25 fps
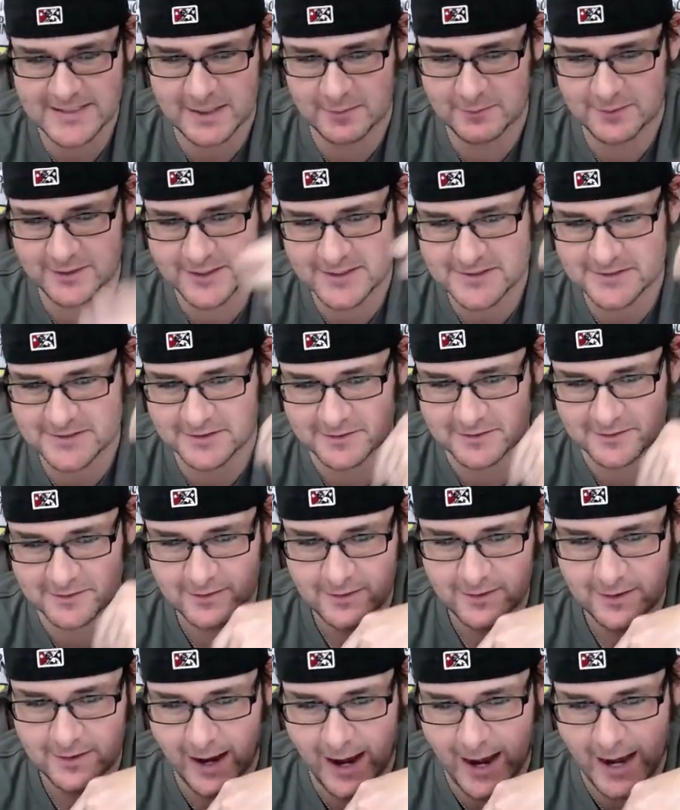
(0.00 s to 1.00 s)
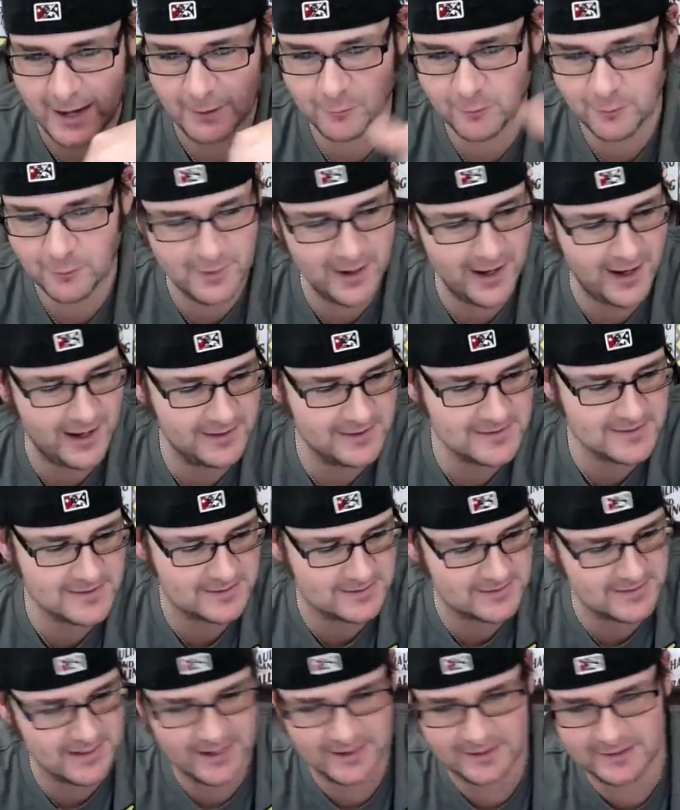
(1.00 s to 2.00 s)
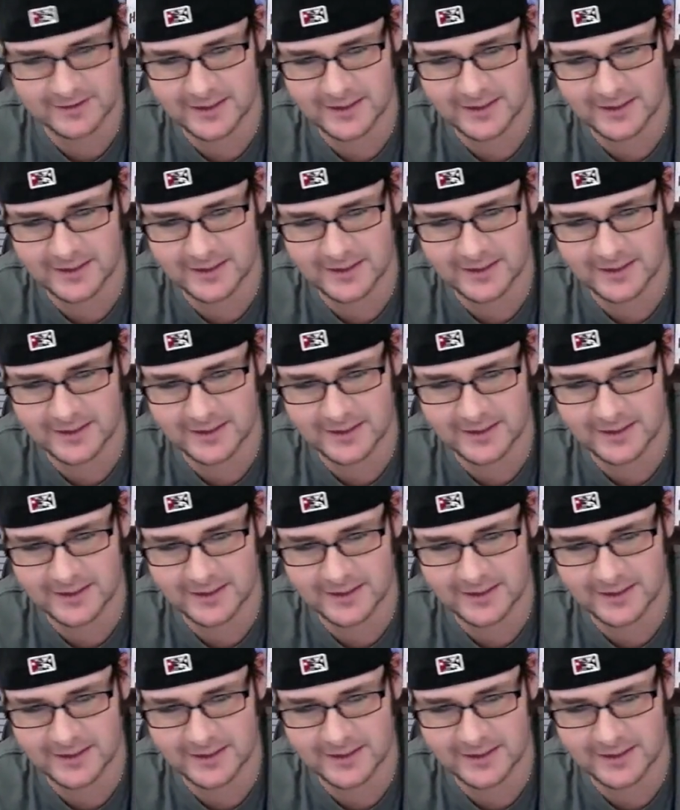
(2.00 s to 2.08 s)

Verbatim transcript: I mean, these are Aquaman is sitting.